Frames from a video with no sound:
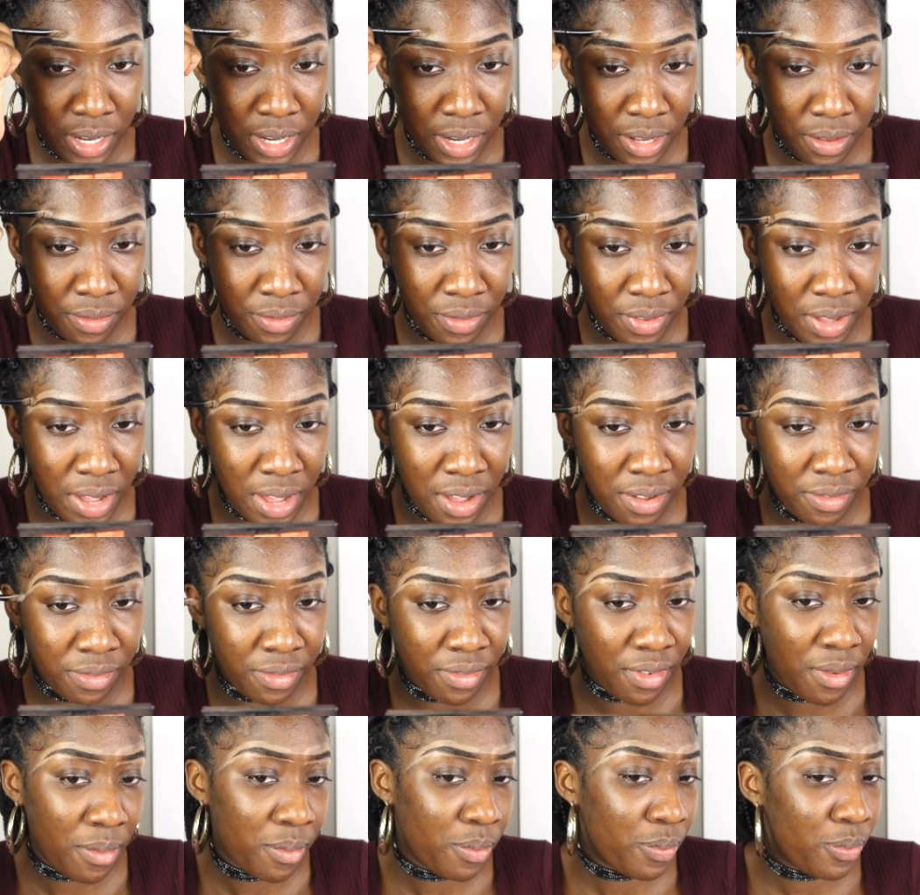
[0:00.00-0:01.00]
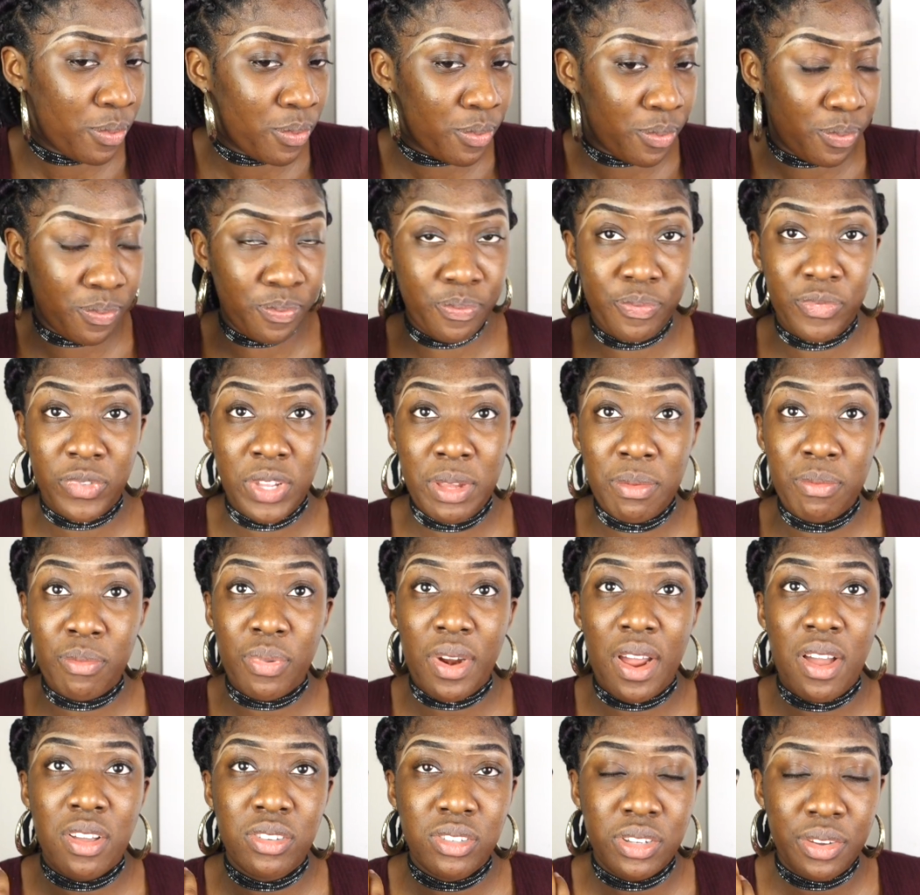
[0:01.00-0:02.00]
And if you have thin
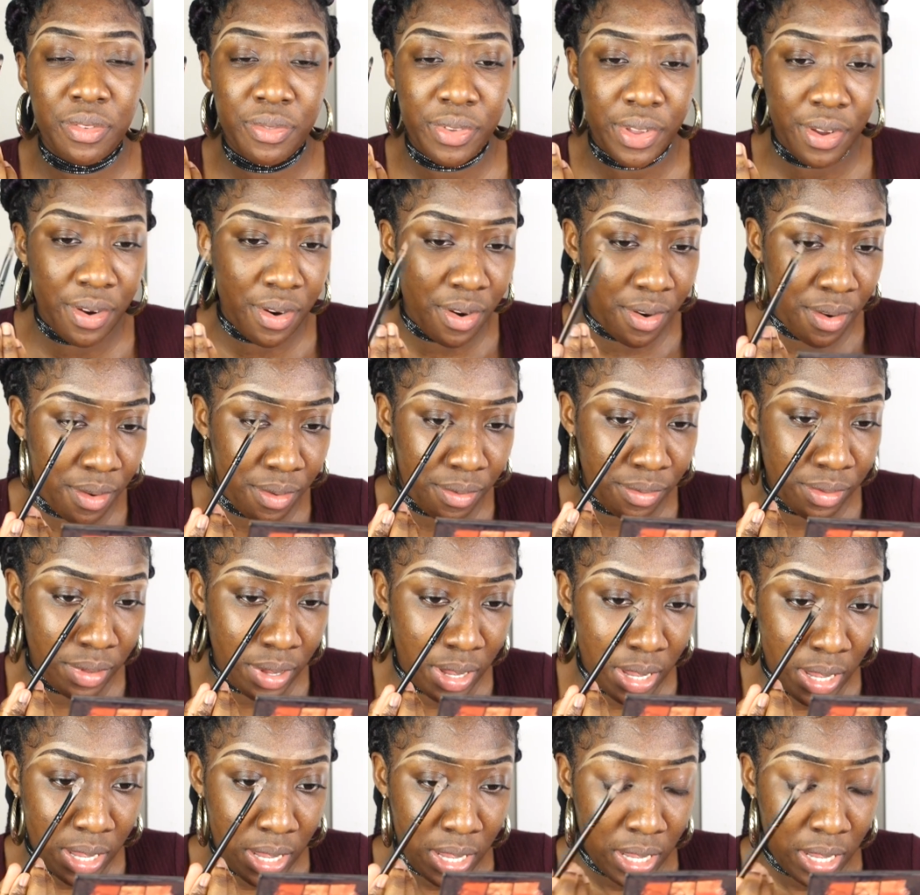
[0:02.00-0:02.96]
brows of your own,